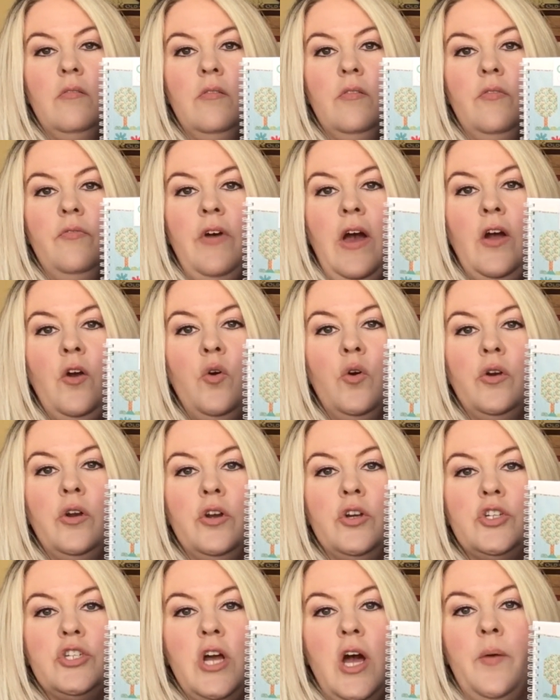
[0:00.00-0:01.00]
Fat Quarter
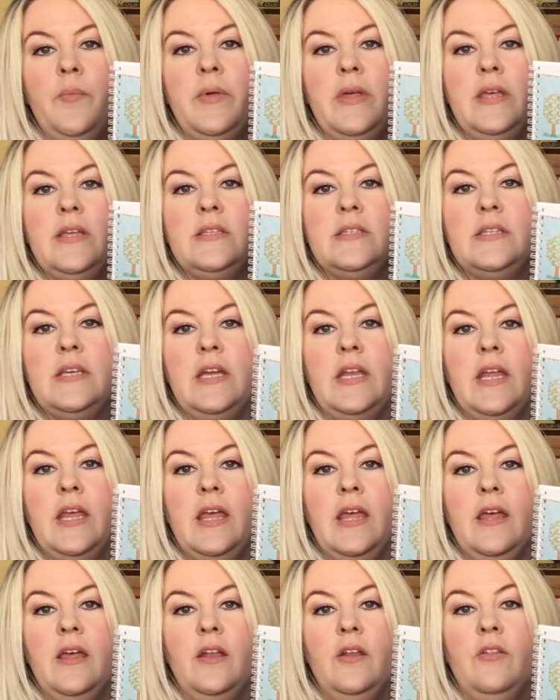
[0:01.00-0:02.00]
Shop is getting
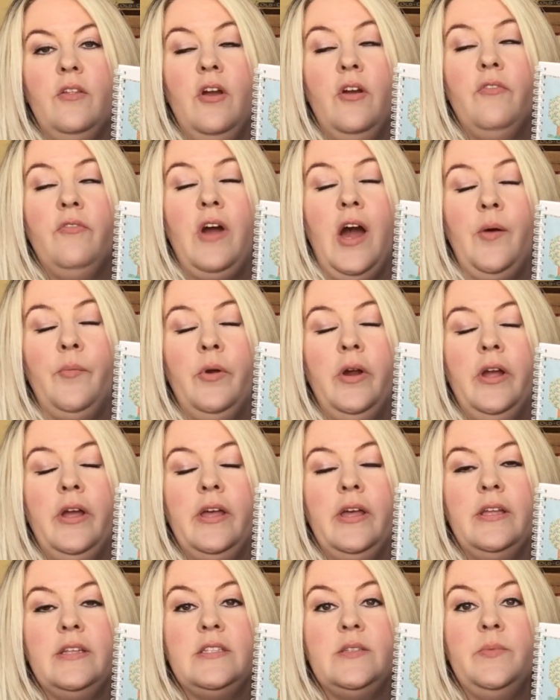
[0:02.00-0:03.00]
in their fabric.
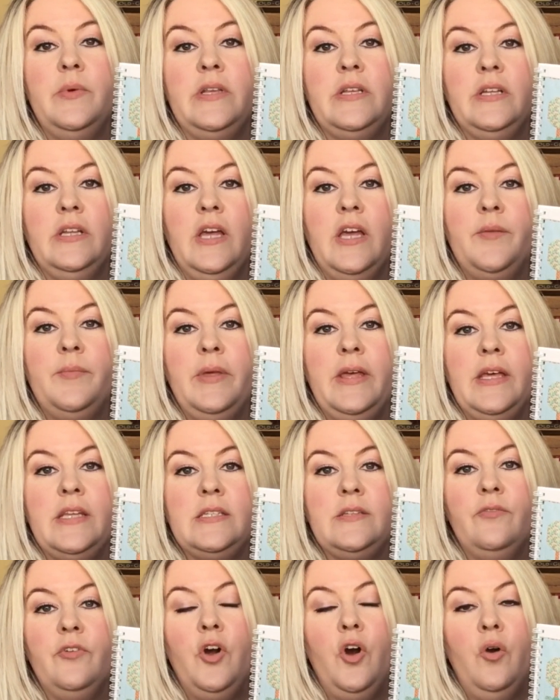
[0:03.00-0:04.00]
It's been delayed because
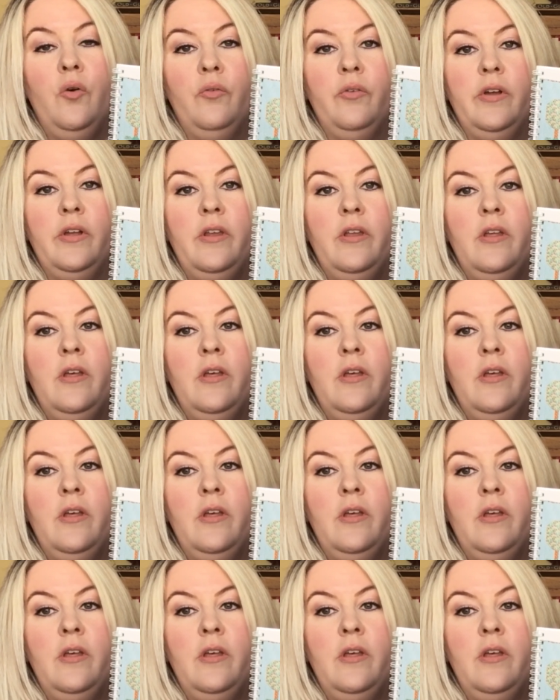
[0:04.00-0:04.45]
of COVID.